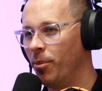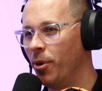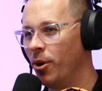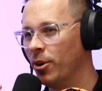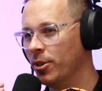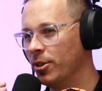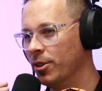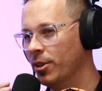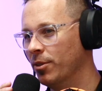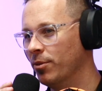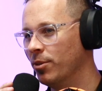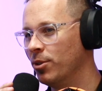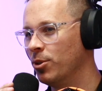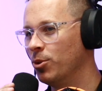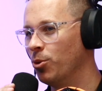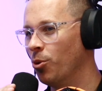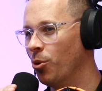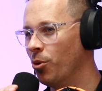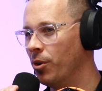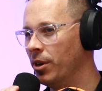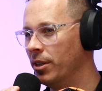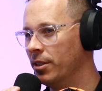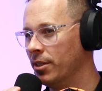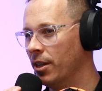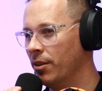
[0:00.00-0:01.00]
positive
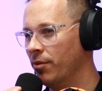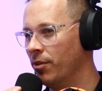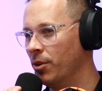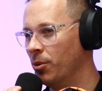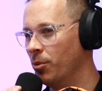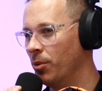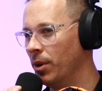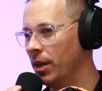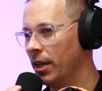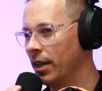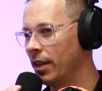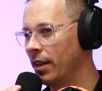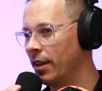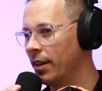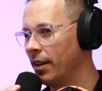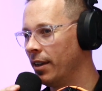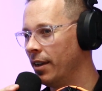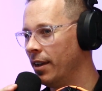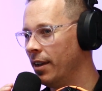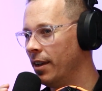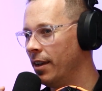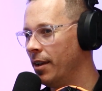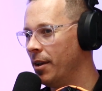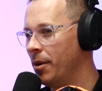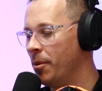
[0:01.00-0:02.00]
stories every week. Yeah.
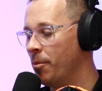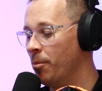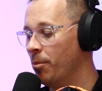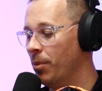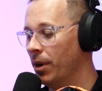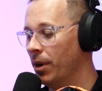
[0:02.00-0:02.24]
But